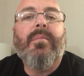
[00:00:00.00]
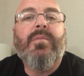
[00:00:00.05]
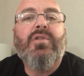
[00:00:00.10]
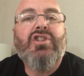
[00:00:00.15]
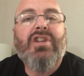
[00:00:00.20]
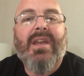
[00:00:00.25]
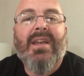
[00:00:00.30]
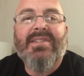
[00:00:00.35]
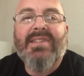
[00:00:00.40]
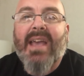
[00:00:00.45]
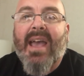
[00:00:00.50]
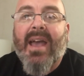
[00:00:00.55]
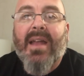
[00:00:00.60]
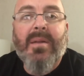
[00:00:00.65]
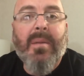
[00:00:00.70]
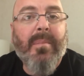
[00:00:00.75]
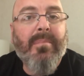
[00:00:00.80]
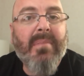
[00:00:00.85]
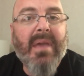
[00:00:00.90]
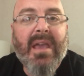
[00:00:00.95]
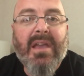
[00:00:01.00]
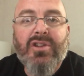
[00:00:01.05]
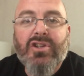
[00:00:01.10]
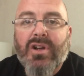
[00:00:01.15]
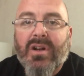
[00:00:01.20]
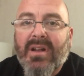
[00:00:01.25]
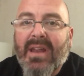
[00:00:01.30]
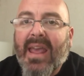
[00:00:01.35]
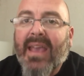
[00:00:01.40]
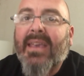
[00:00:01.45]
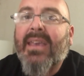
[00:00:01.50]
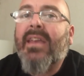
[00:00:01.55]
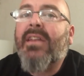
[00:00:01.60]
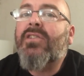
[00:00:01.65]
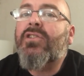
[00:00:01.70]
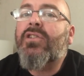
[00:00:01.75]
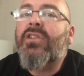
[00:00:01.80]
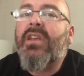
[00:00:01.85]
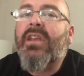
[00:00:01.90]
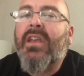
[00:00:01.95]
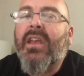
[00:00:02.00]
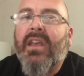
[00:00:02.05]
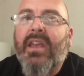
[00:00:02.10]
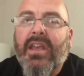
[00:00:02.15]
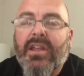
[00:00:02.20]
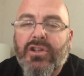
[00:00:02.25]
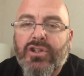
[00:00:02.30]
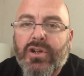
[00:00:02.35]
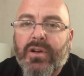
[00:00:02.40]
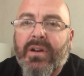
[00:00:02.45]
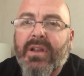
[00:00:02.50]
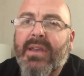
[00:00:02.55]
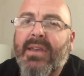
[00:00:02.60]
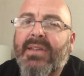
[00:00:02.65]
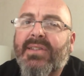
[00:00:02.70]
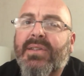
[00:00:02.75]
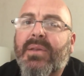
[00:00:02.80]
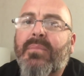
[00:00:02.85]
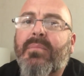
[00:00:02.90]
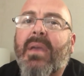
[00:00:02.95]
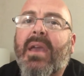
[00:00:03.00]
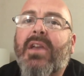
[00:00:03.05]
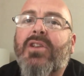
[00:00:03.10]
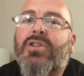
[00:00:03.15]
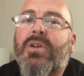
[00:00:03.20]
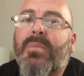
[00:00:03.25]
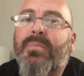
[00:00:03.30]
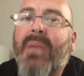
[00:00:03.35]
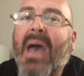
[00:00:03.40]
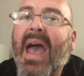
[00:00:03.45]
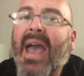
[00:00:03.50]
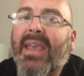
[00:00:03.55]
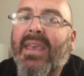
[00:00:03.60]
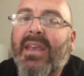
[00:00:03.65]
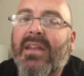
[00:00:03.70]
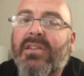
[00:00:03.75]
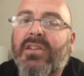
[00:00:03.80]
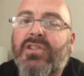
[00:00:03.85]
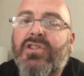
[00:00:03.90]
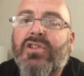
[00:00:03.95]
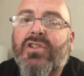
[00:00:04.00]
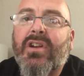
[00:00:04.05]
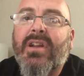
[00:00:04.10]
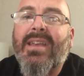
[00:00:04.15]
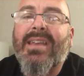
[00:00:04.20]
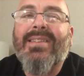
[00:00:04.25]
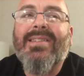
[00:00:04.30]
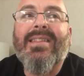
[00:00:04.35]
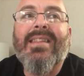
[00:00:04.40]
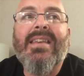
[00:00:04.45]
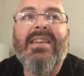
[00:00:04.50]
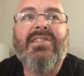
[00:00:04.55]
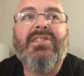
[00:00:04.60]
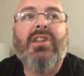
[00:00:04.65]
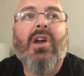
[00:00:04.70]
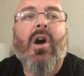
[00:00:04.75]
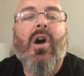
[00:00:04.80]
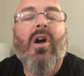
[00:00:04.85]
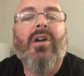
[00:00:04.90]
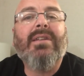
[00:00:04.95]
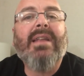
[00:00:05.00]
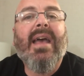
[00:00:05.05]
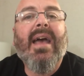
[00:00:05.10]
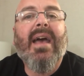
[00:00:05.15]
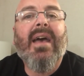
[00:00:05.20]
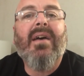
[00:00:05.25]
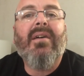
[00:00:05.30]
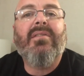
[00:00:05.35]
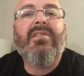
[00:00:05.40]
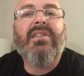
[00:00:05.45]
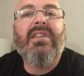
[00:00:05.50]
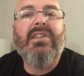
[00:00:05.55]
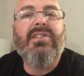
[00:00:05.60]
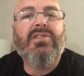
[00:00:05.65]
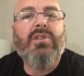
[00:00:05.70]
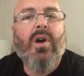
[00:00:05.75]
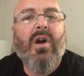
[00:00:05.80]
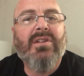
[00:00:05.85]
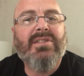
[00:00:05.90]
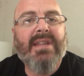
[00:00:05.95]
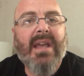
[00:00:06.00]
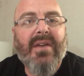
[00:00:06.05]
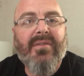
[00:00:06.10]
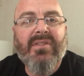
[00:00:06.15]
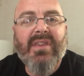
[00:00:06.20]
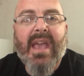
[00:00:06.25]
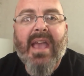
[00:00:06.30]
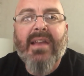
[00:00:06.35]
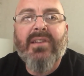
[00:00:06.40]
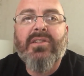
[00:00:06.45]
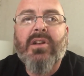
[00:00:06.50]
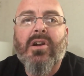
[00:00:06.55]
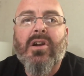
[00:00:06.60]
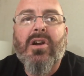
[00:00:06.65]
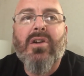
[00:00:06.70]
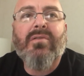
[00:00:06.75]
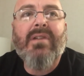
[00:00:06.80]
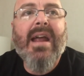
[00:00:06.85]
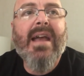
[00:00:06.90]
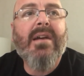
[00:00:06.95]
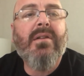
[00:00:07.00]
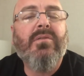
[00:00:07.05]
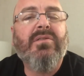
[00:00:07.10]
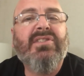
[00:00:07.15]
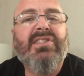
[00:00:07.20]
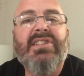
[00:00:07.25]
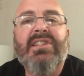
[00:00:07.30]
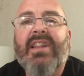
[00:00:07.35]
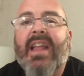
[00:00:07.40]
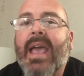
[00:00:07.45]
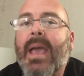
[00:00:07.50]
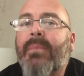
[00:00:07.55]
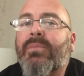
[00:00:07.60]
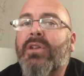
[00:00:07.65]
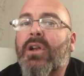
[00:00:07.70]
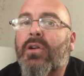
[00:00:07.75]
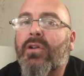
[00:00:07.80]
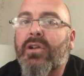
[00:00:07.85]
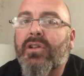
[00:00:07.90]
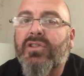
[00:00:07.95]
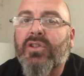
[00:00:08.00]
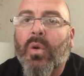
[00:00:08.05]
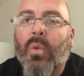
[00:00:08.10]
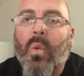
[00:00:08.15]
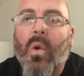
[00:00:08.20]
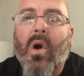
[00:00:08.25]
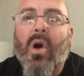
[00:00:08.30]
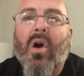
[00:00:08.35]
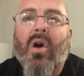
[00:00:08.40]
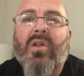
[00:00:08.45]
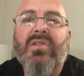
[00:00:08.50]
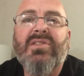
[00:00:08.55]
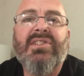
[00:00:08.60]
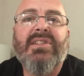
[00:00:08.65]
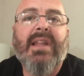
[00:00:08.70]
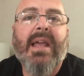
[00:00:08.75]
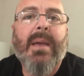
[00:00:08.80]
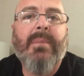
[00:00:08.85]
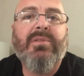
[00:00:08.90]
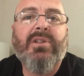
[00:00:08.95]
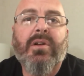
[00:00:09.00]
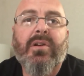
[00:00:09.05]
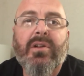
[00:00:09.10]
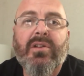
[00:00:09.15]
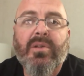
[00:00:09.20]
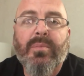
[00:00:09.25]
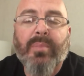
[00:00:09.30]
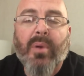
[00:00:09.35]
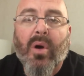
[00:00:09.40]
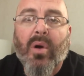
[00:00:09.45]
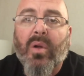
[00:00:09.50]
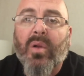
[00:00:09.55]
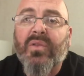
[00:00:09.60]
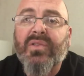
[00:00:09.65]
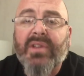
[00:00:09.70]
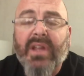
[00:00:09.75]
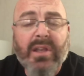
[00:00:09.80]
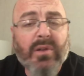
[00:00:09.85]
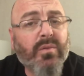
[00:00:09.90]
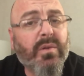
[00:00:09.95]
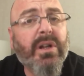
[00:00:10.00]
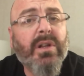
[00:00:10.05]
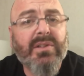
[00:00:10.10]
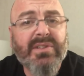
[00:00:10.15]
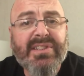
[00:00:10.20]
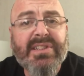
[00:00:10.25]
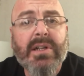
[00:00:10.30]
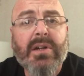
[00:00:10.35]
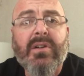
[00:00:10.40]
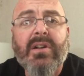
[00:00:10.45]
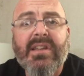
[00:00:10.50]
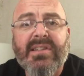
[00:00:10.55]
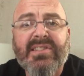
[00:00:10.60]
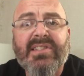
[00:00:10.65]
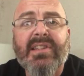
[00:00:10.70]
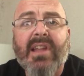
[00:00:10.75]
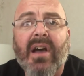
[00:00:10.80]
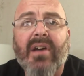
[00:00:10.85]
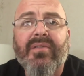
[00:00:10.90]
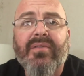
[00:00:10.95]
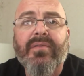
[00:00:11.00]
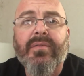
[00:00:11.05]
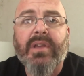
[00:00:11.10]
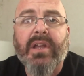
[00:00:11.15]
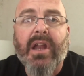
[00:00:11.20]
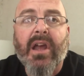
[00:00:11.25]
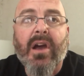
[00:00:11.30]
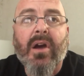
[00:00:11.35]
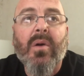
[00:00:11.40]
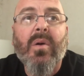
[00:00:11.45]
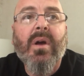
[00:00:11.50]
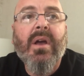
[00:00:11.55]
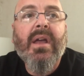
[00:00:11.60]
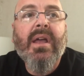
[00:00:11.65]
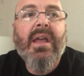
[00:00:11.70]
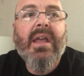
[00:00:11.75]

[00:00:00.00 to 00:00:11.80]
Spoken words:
She has had major neck injuries, major back injuries. These dogs have yanked her around, slammed her into walls, slammed her into poles, like real serious stuff, you know?